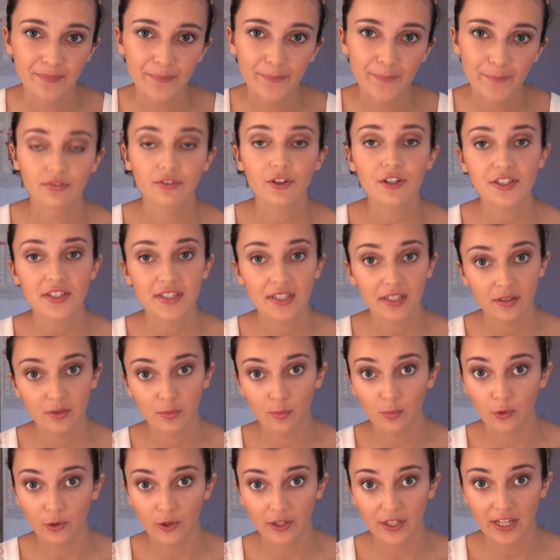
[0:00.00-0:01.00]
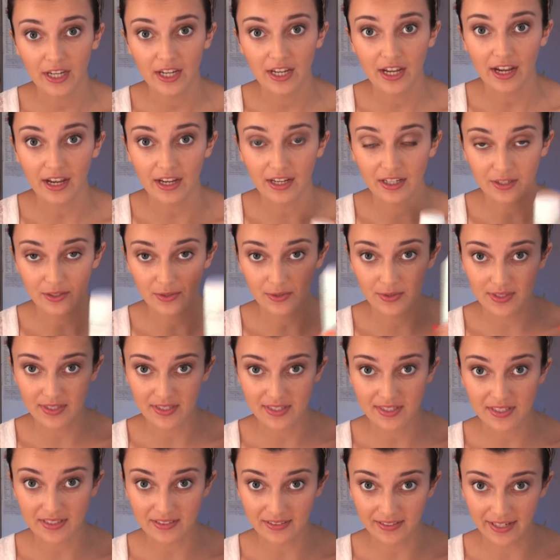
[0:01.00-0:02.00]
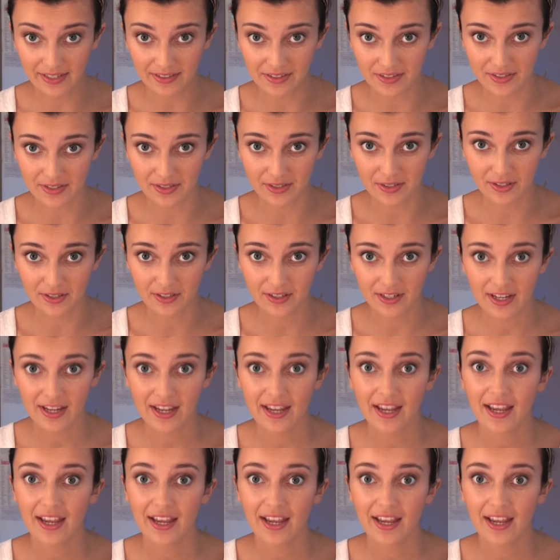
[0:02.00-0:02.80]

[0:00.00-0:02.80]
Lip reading: The first thing in the morning, I use this cleanser,